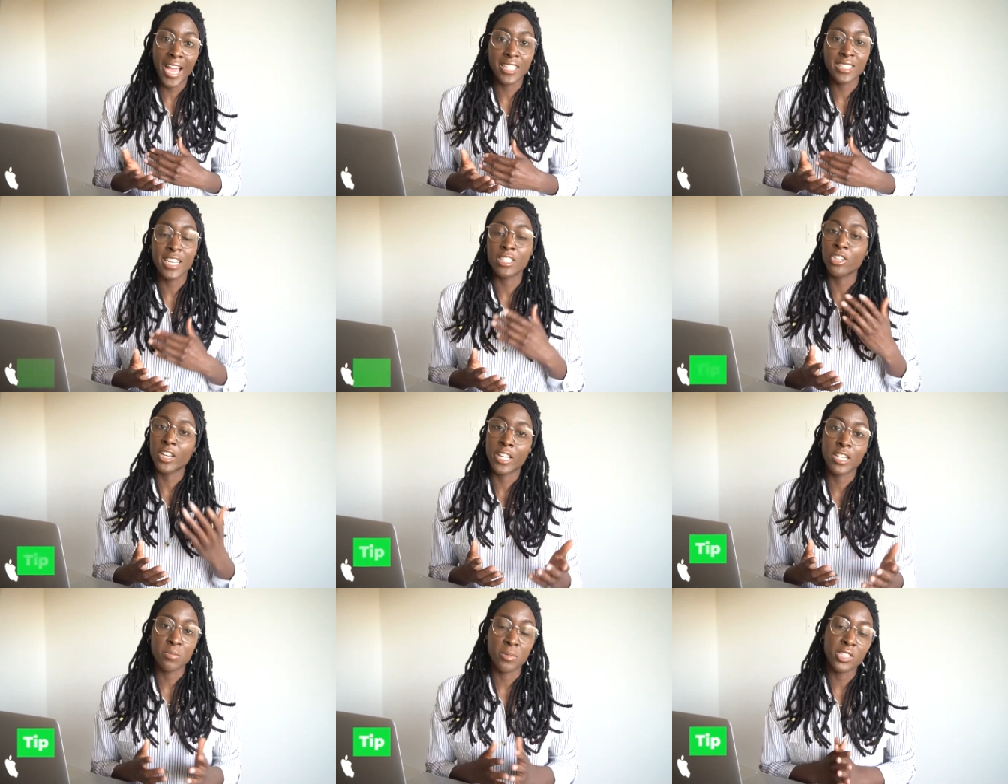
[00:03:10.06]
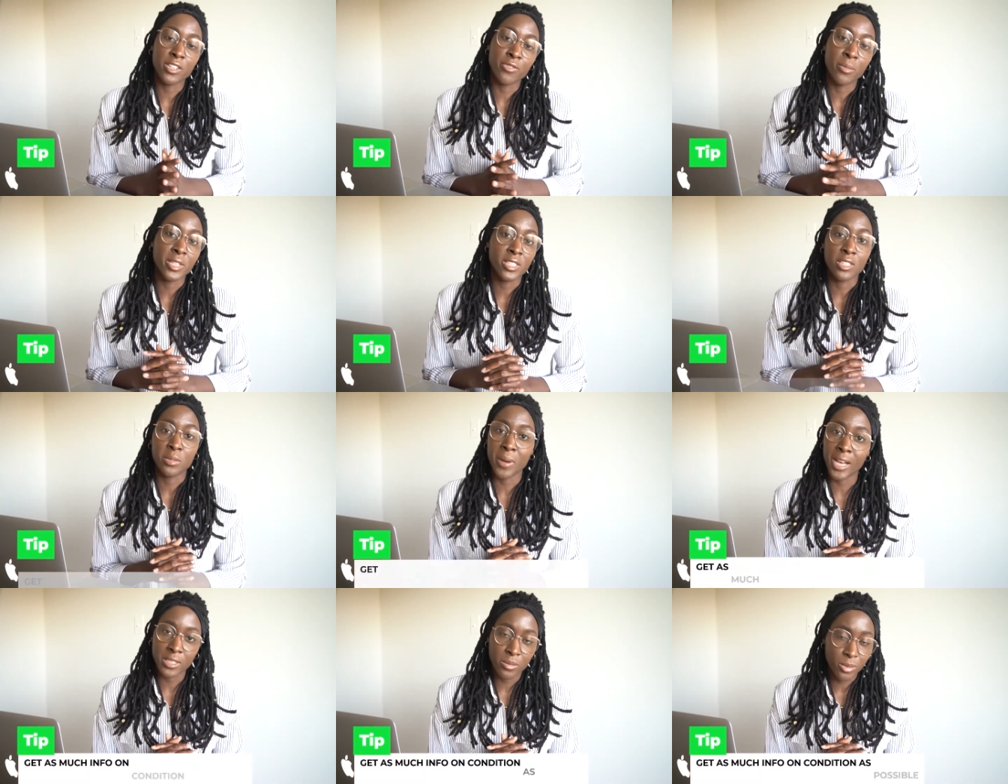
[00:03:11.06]
ask that and try to get as much information as
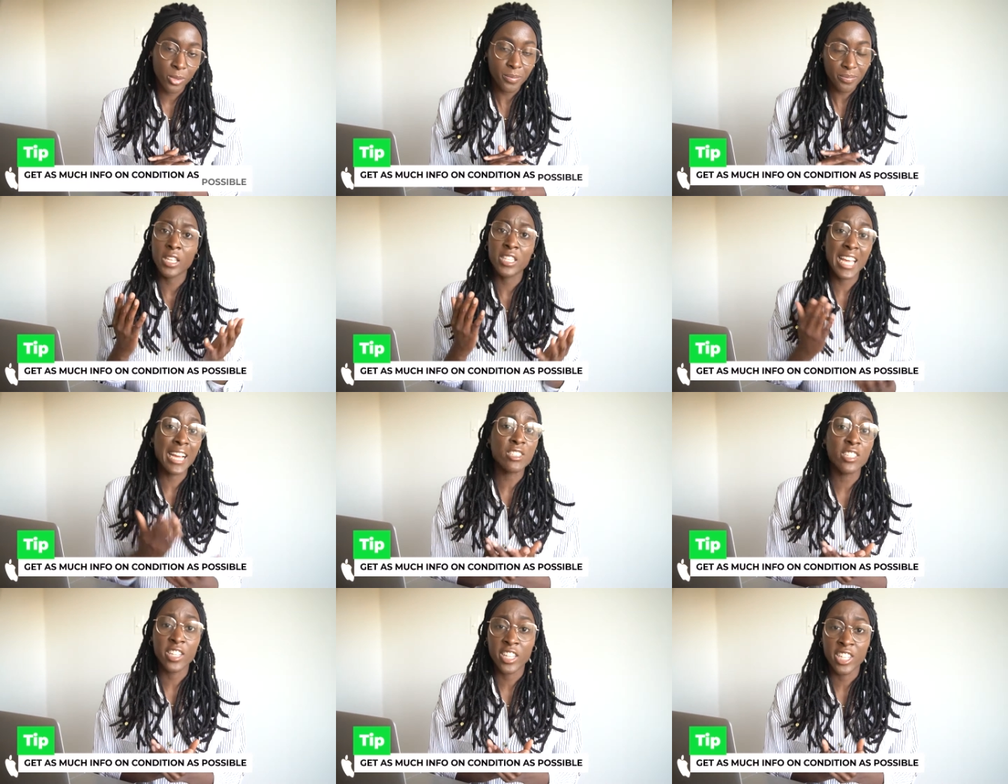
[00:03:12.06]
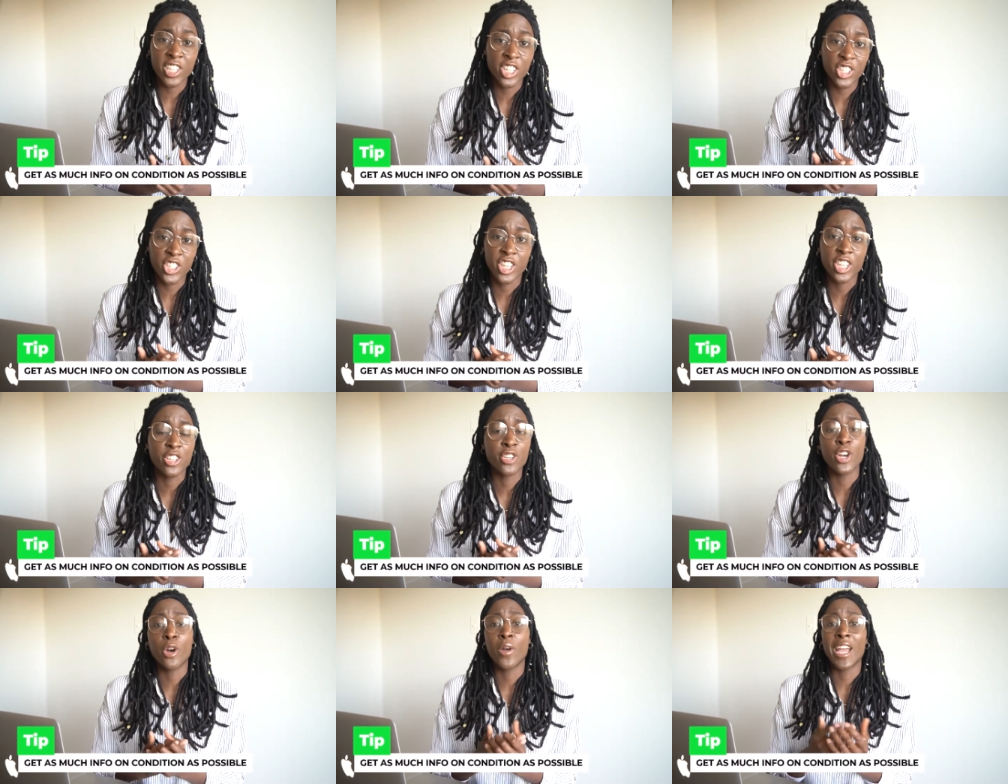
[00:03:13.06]
possible down to the condition, you
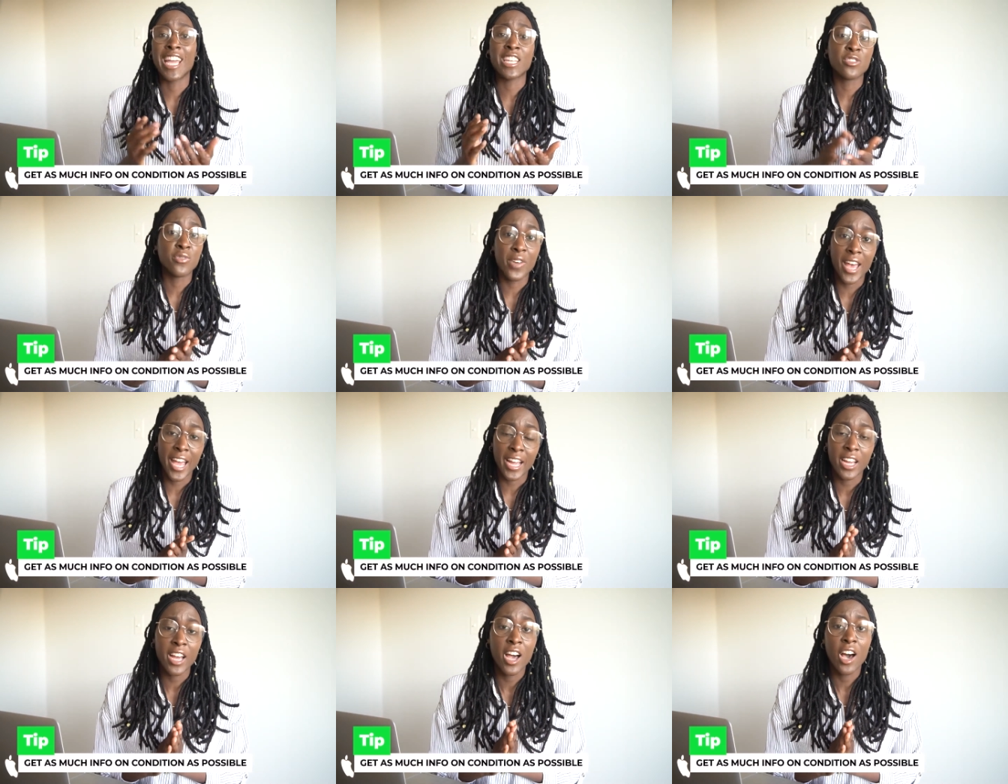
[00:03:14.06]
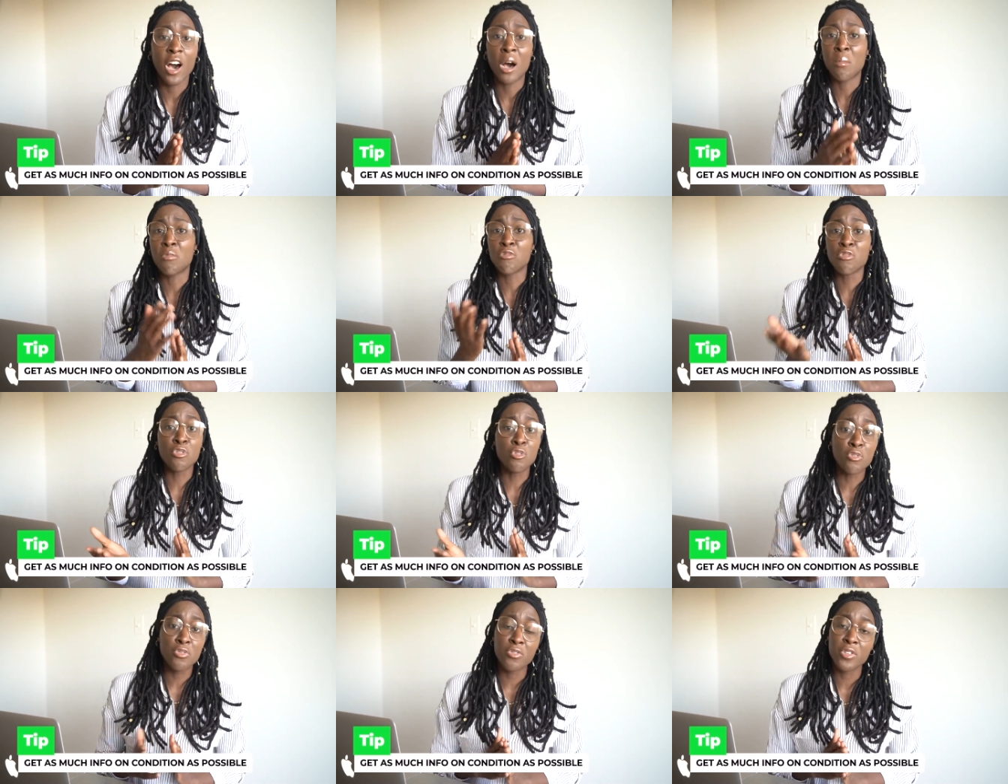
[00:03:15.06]
know, HVAC, um,
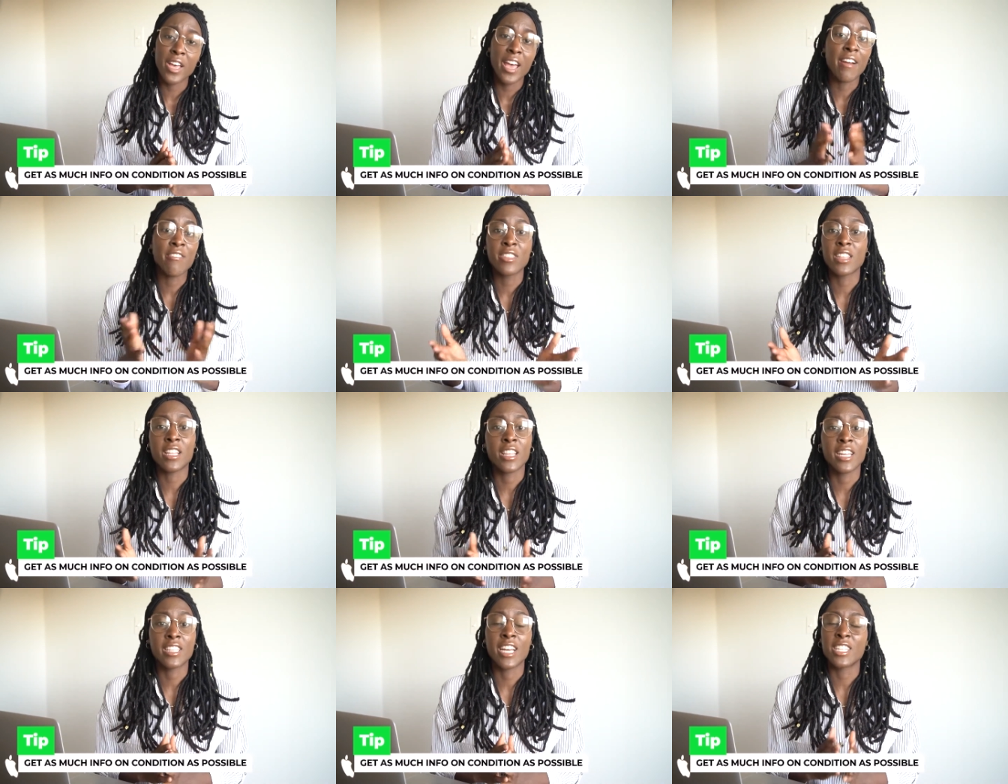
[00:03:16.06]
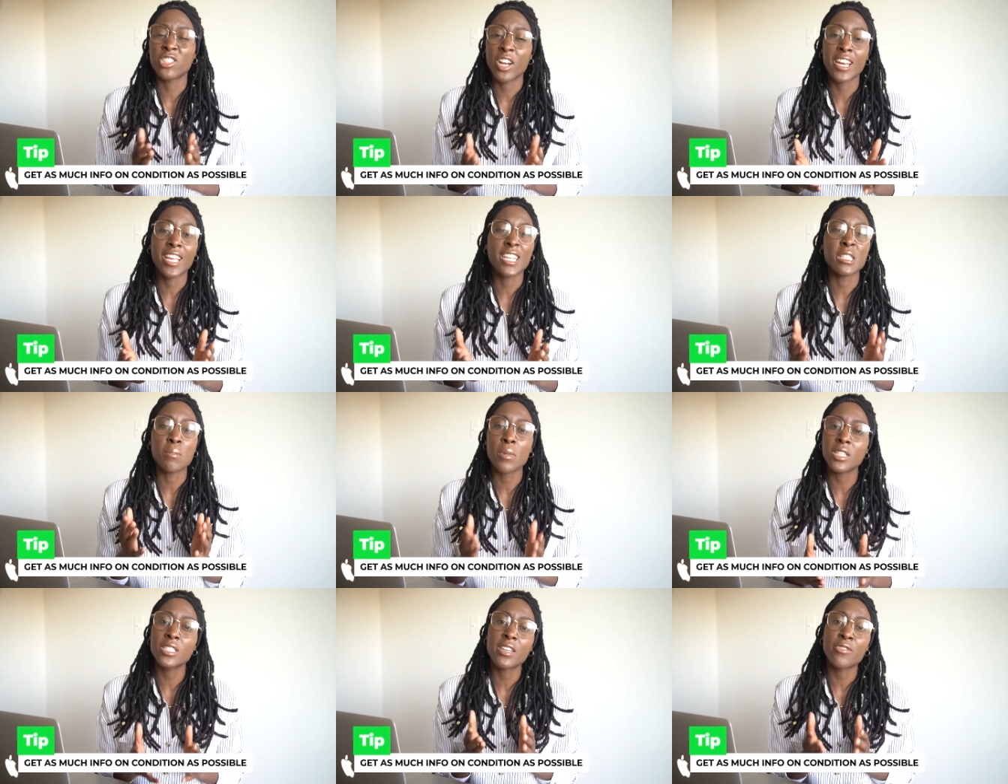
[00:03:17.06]
roof, everything like that. Try to get as
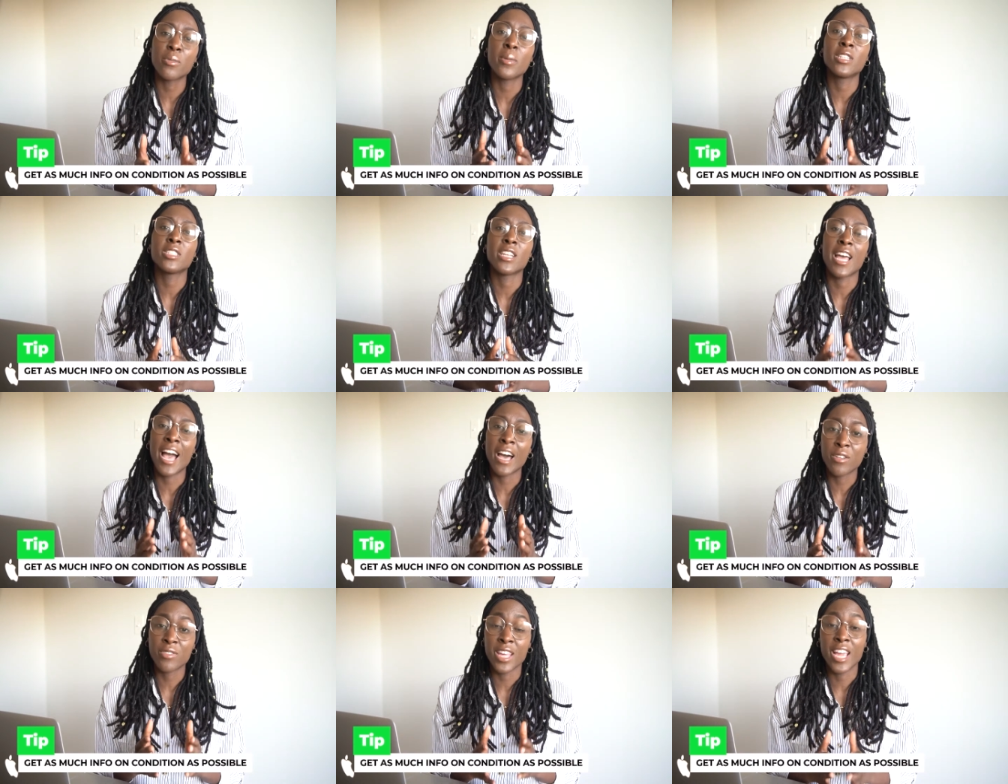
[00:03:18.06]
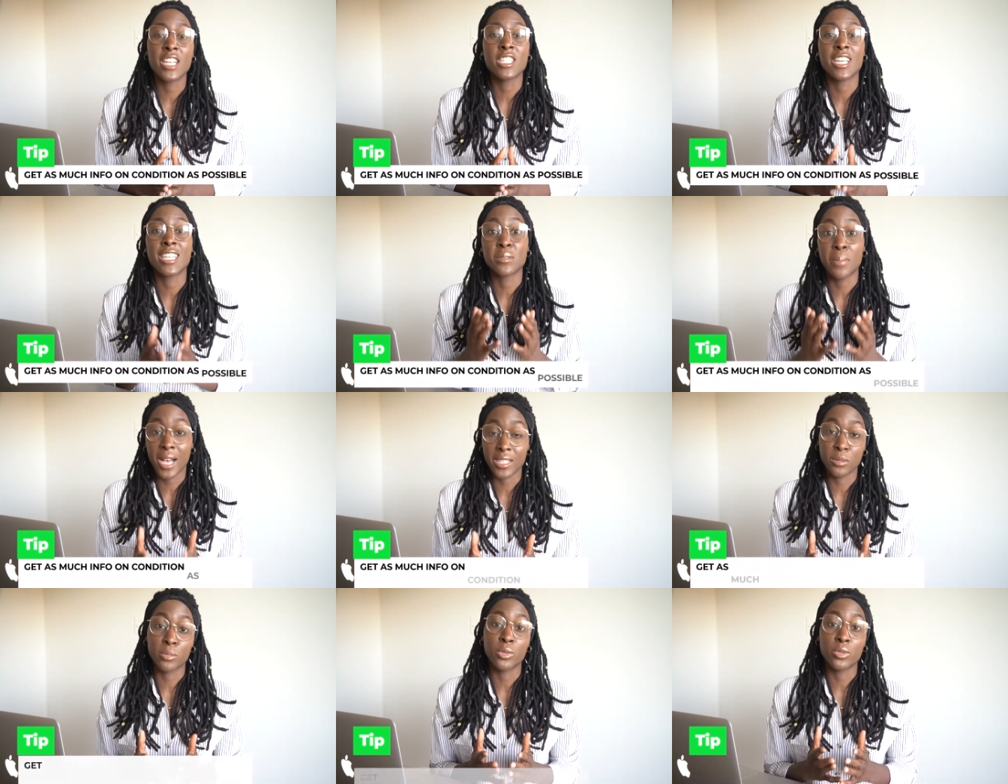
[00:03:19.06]
much information out of the agent as
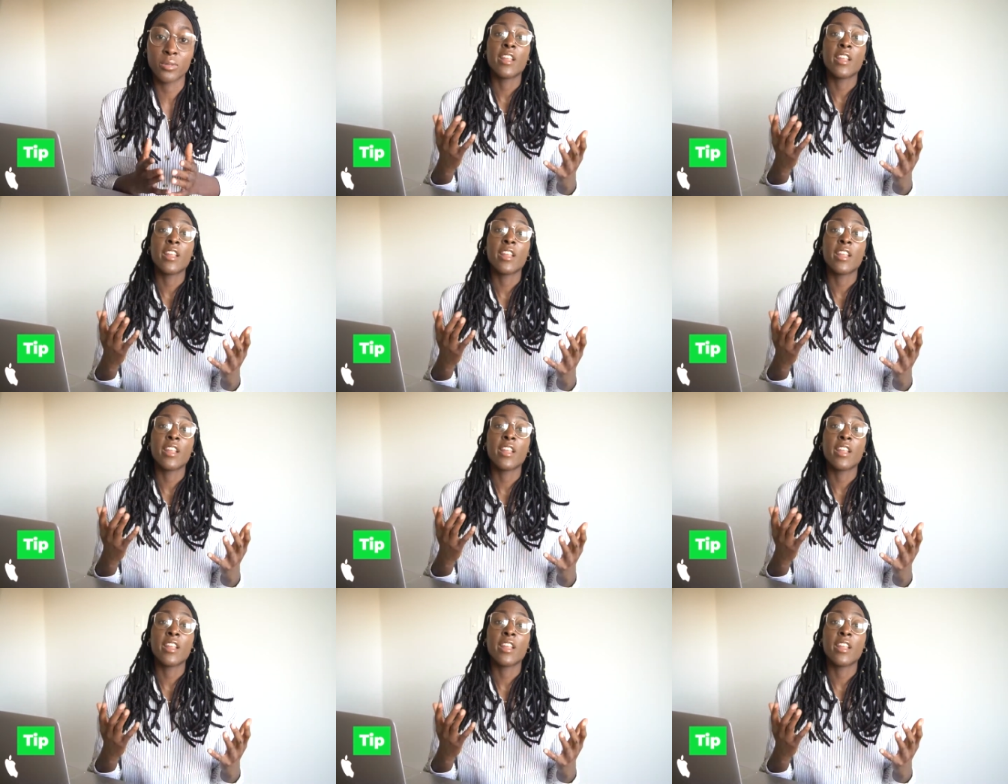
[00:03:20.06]
possible.